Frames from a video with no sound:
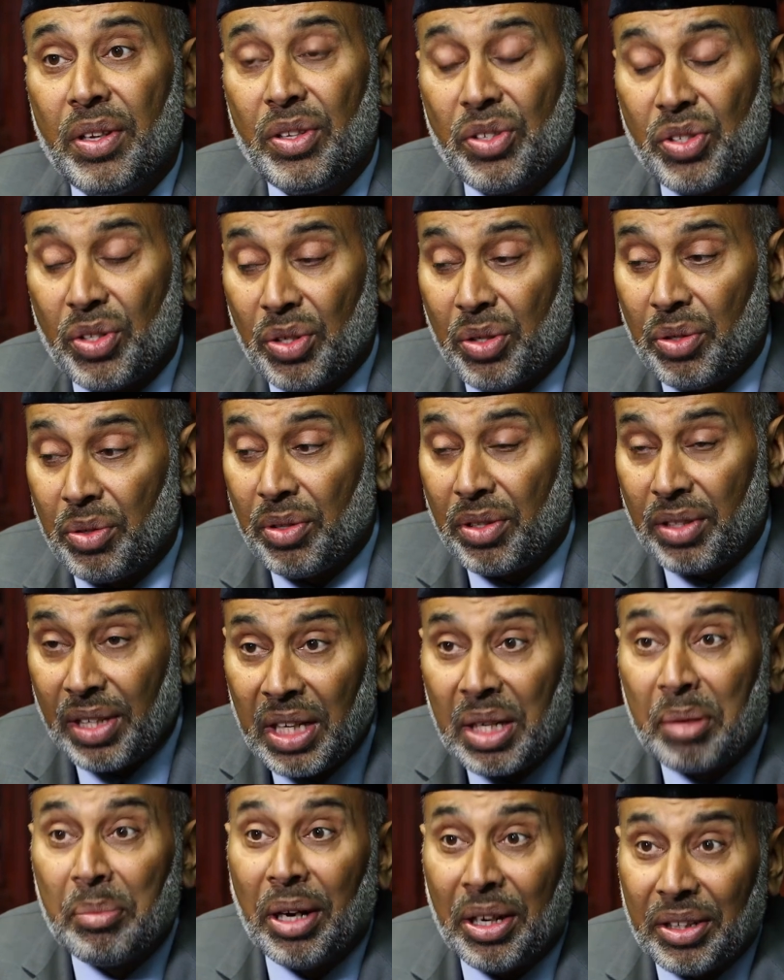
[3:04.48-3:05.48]
So
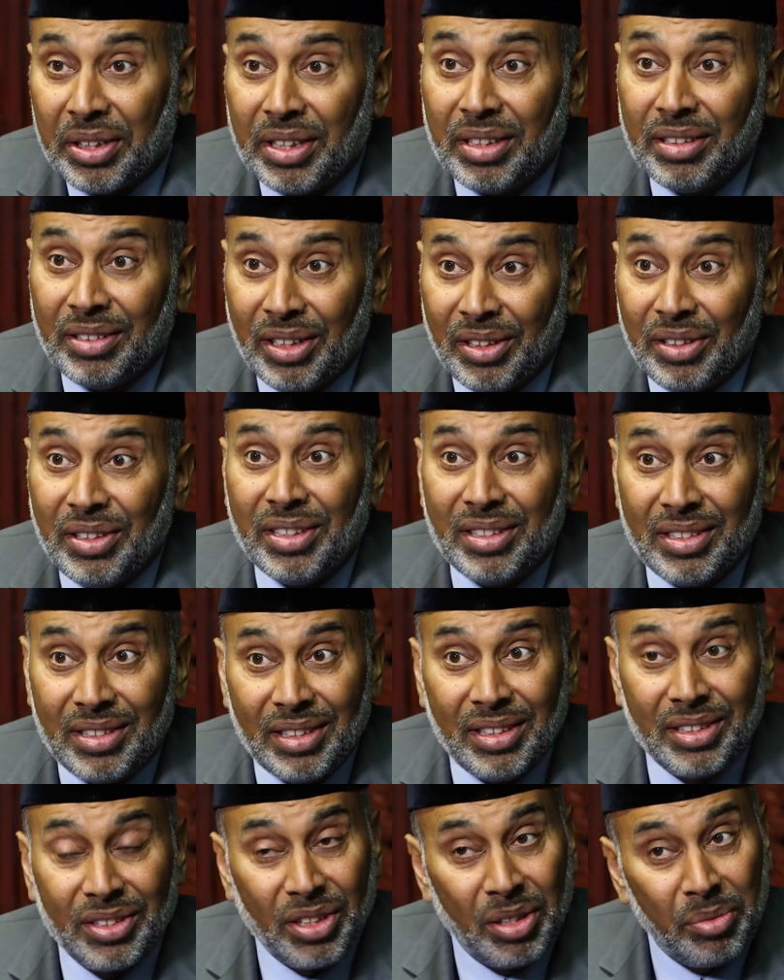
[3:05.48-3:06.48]
think about it.
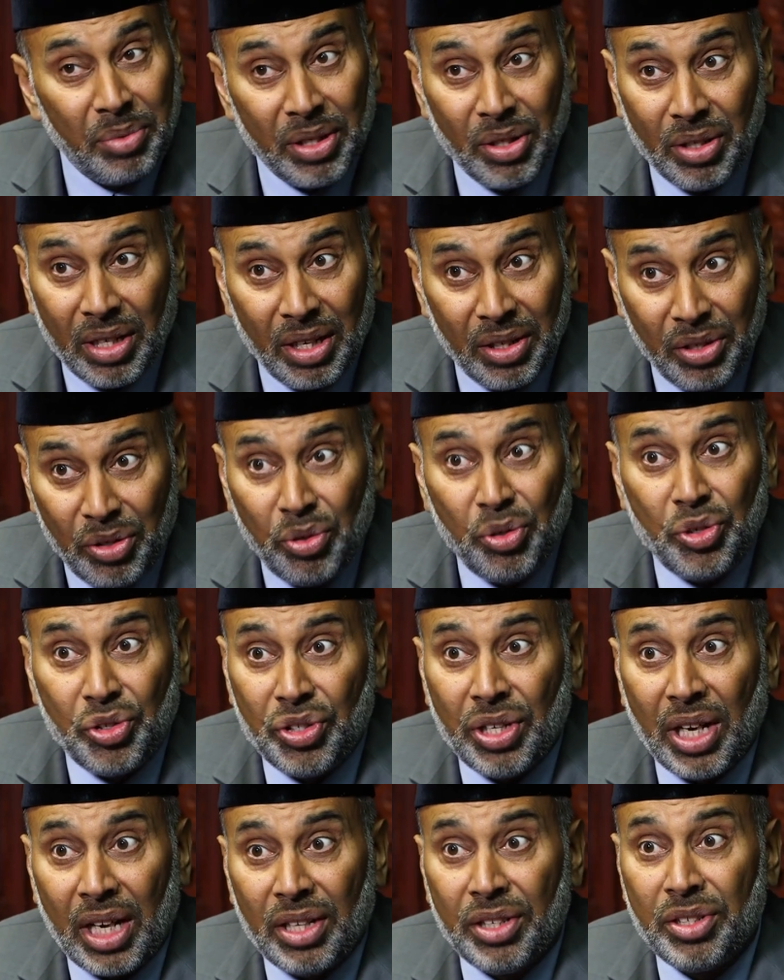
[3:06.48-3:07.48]
It's going to be a huge
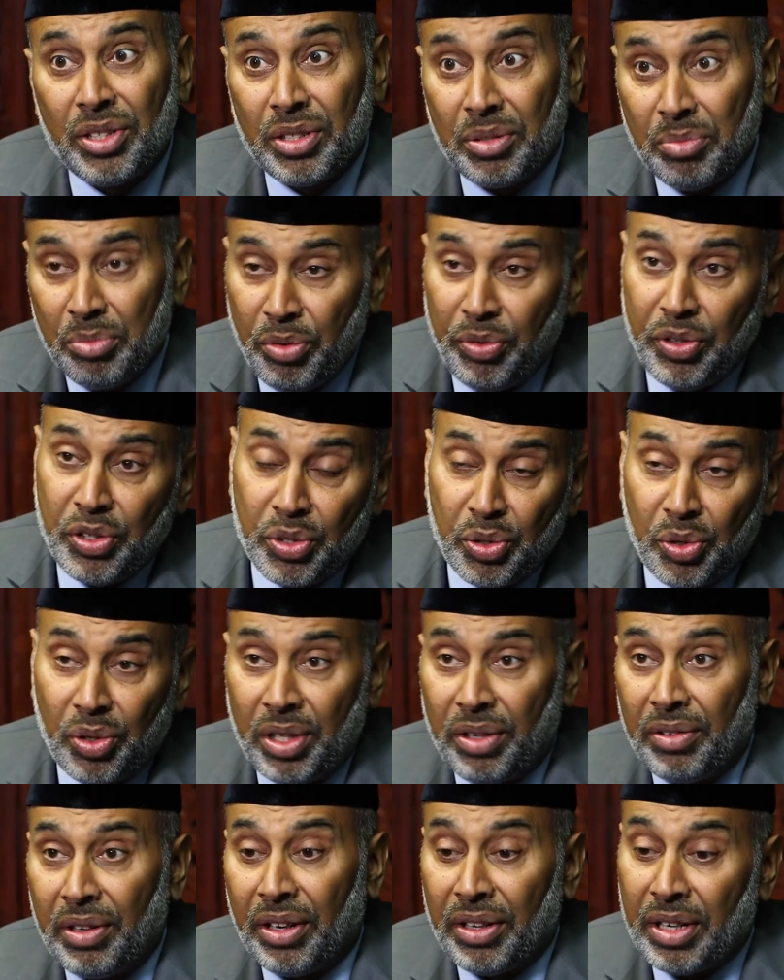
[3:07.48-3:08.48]
challenge moving
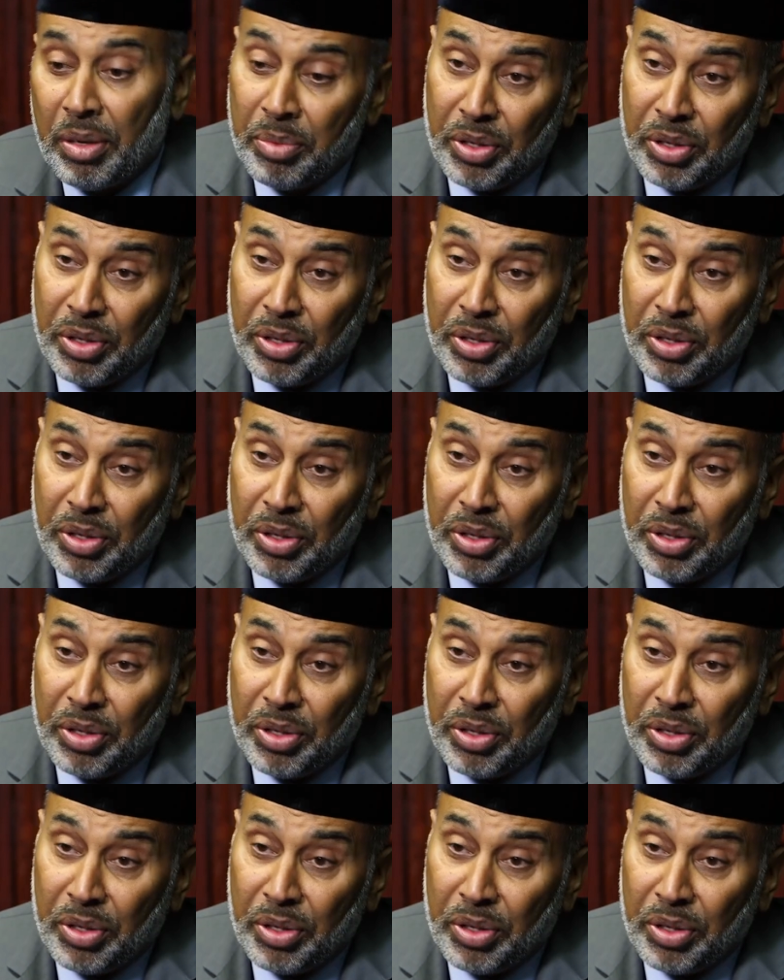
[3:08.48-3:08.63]
soil around.